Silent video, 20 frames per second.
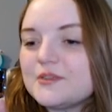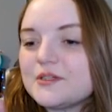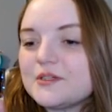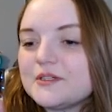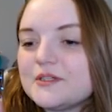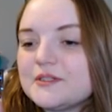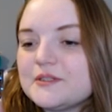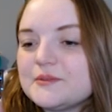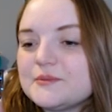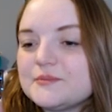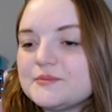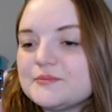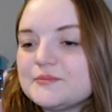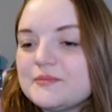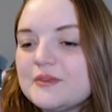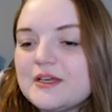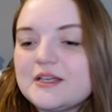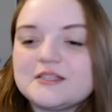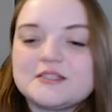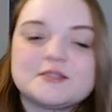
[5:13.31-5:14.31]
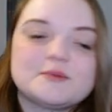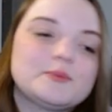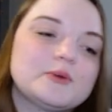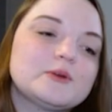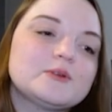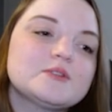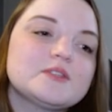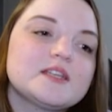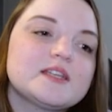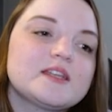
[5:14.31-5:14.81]
I
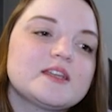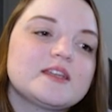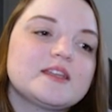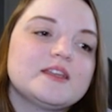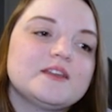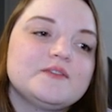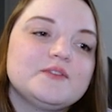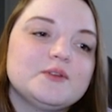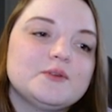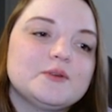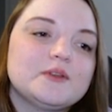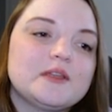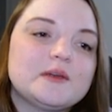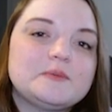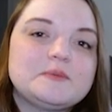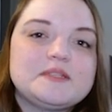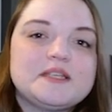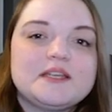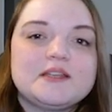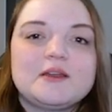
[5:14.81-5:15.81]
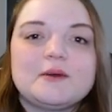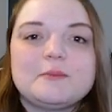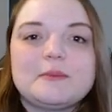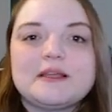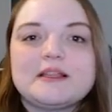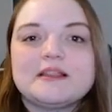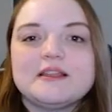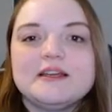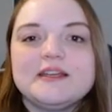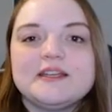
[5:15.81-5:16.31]
suppose I could give you an update on
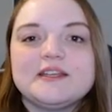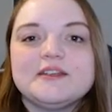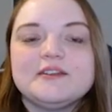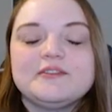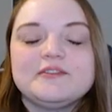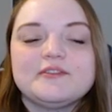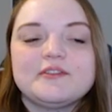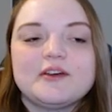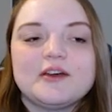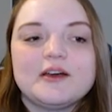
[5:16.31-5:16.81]
my life.